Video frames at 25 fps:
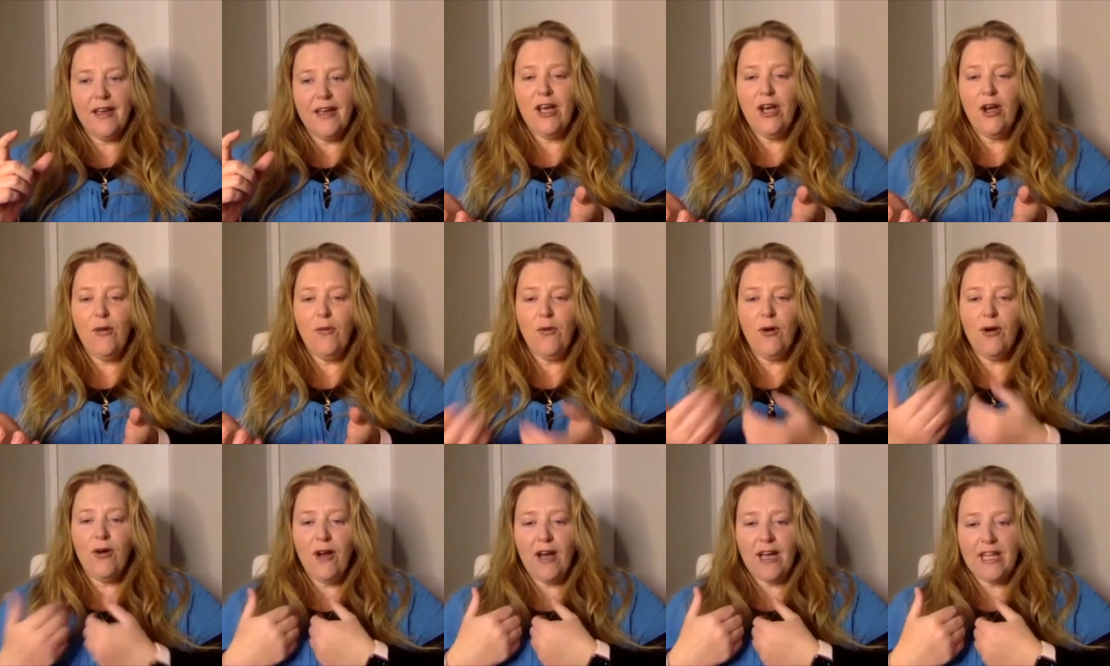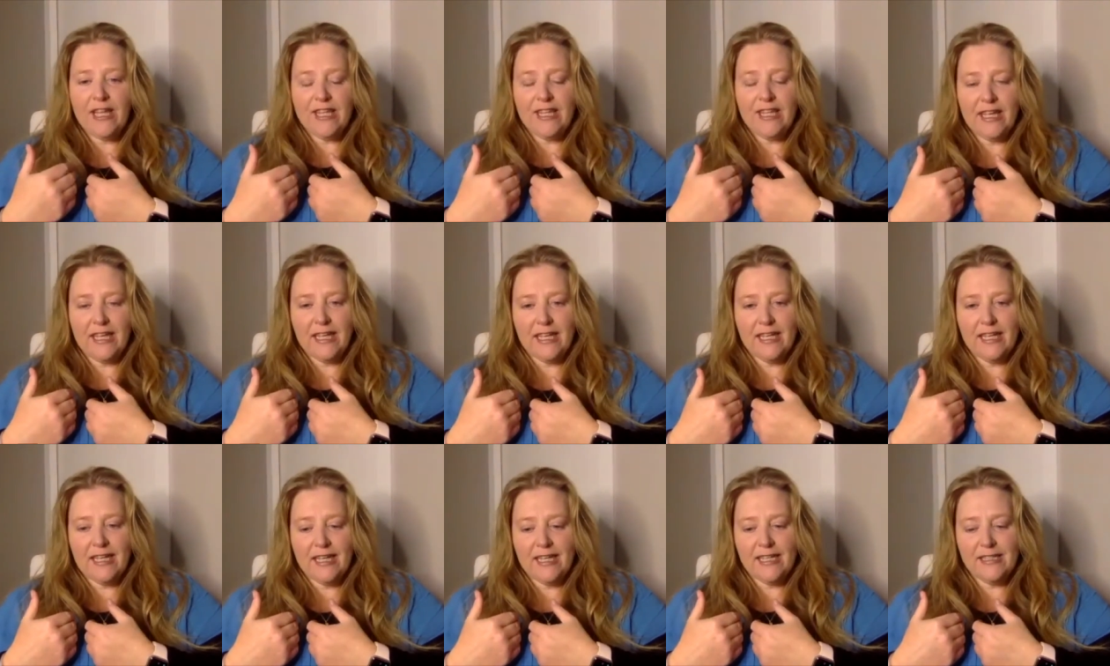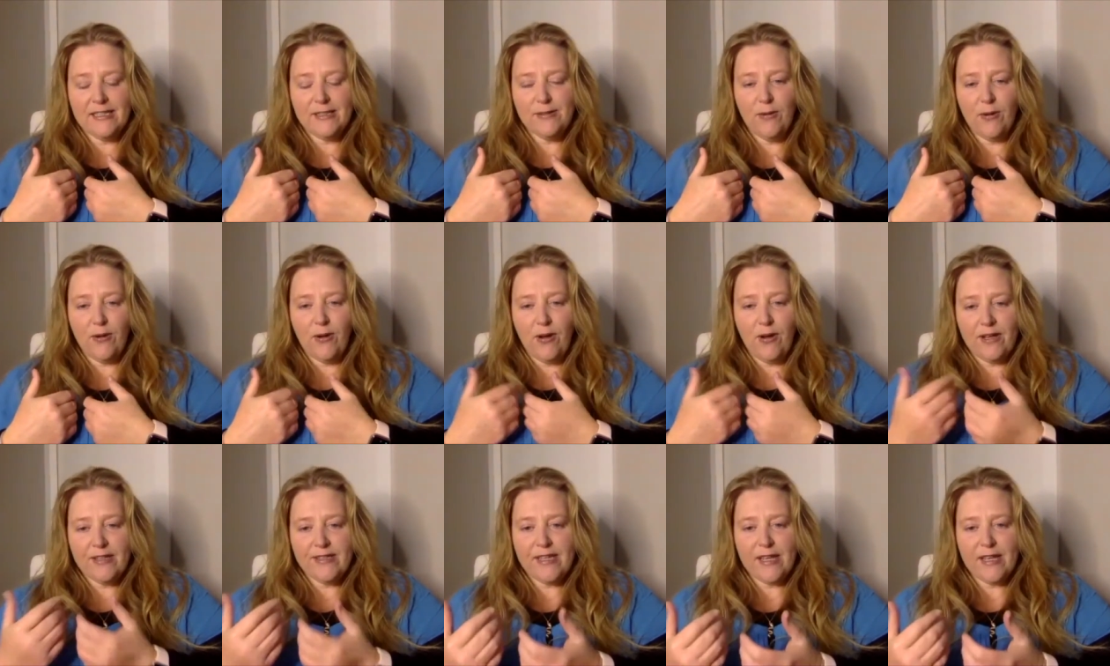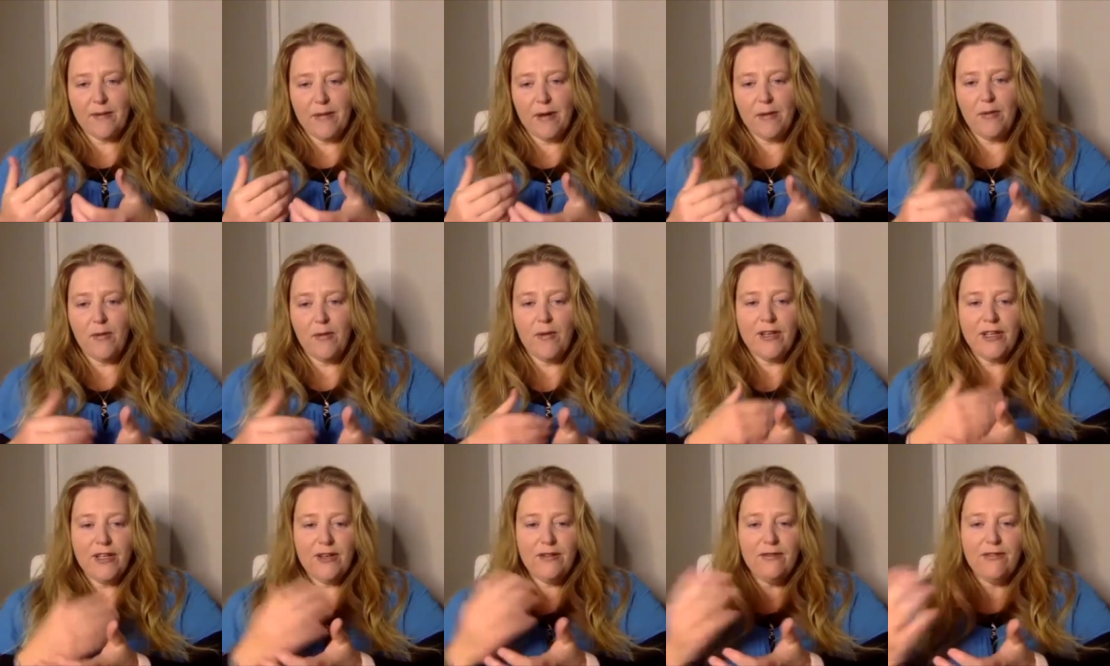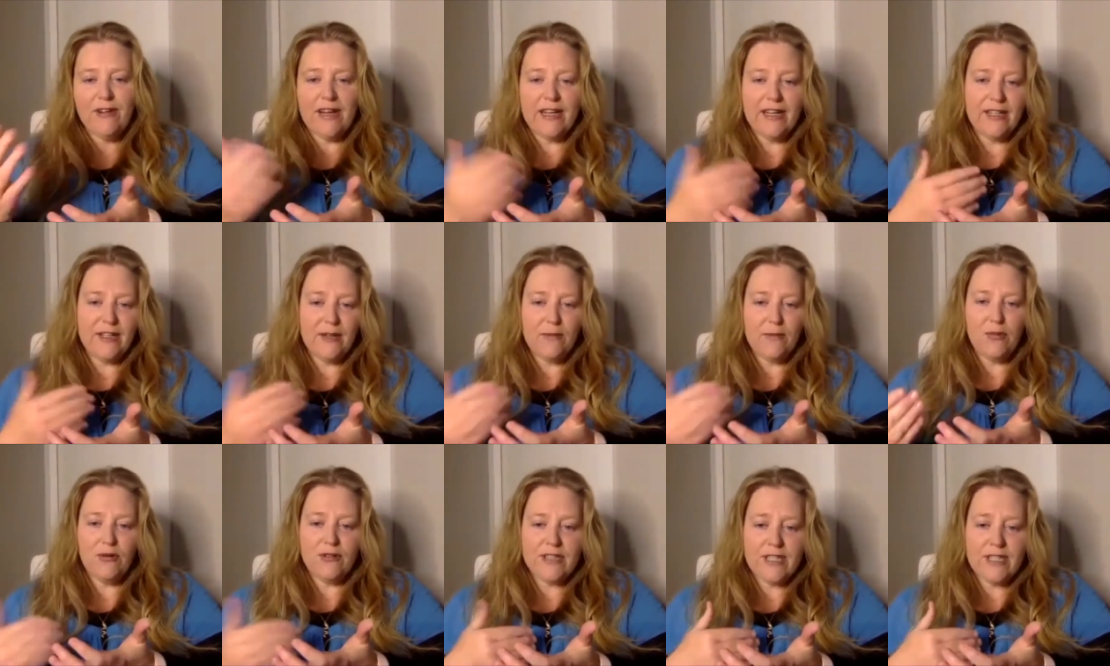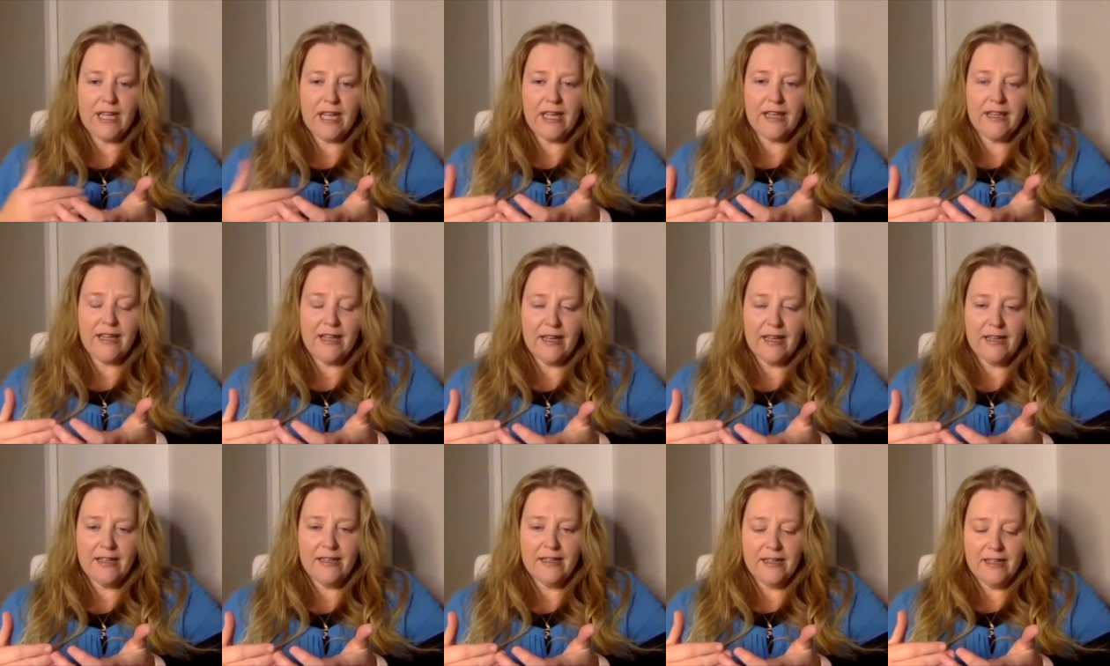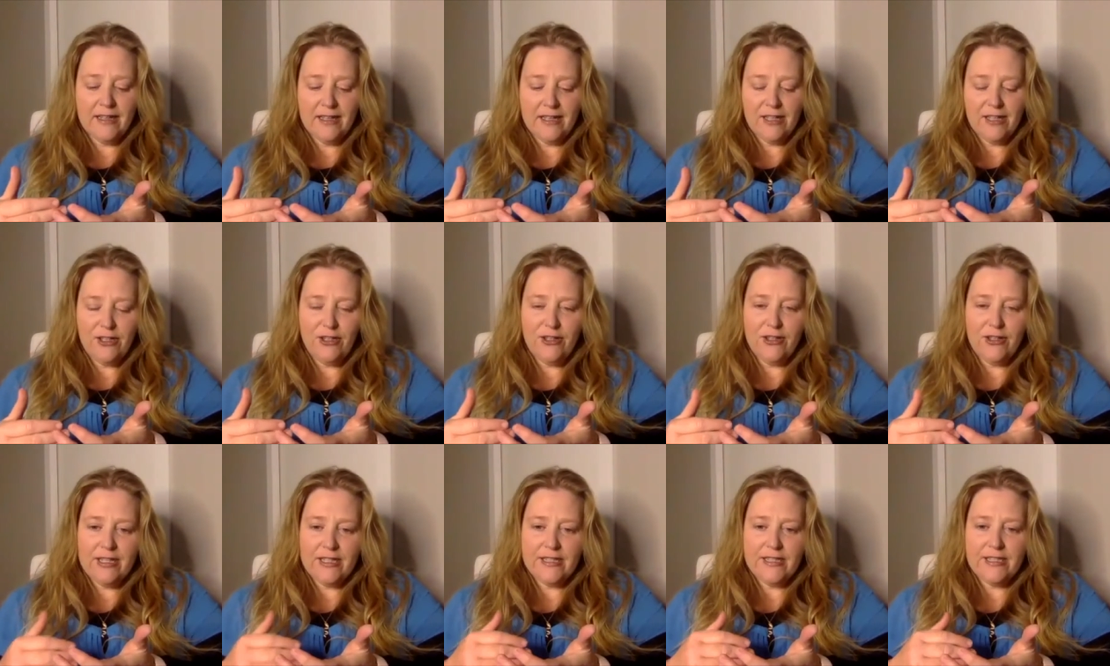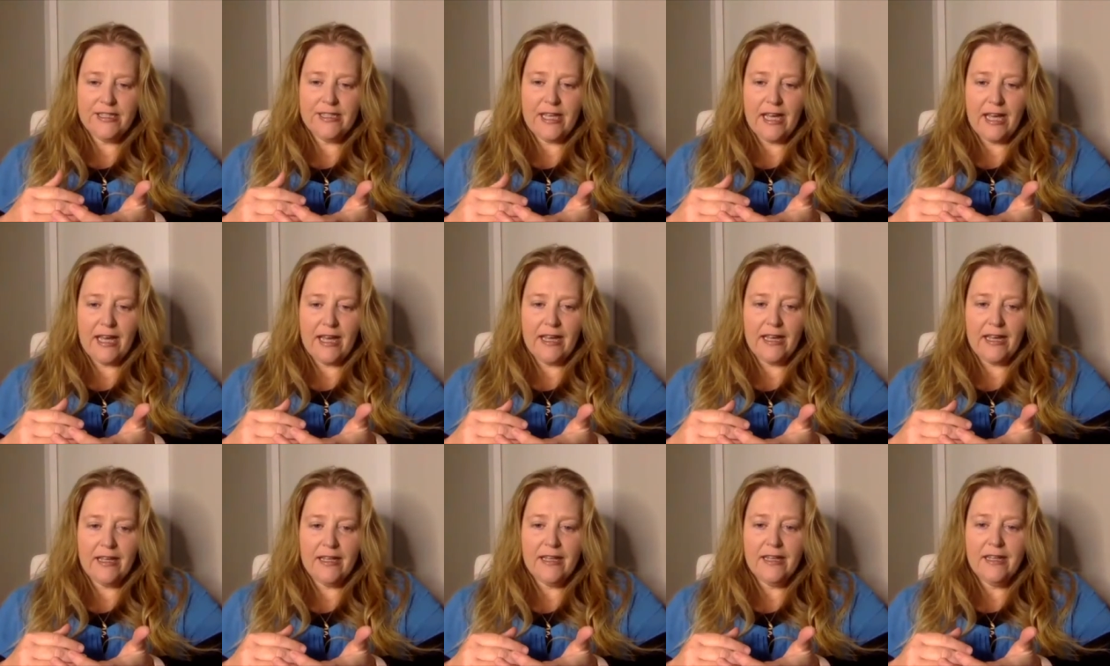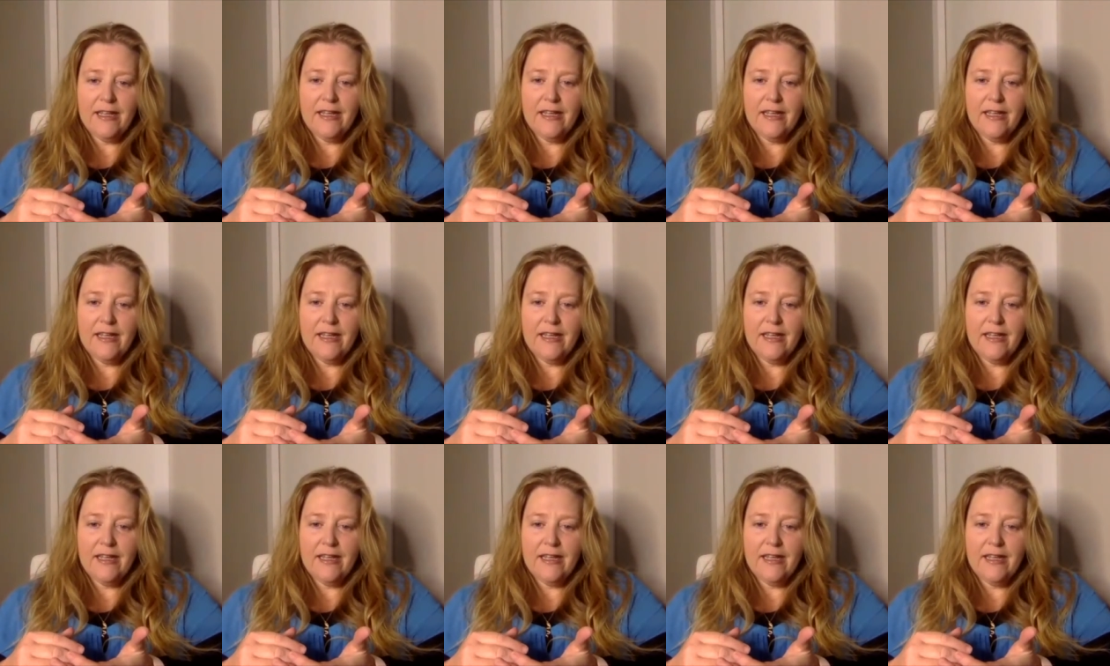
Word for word: what i think is what i say to people when you're reading the book together you can say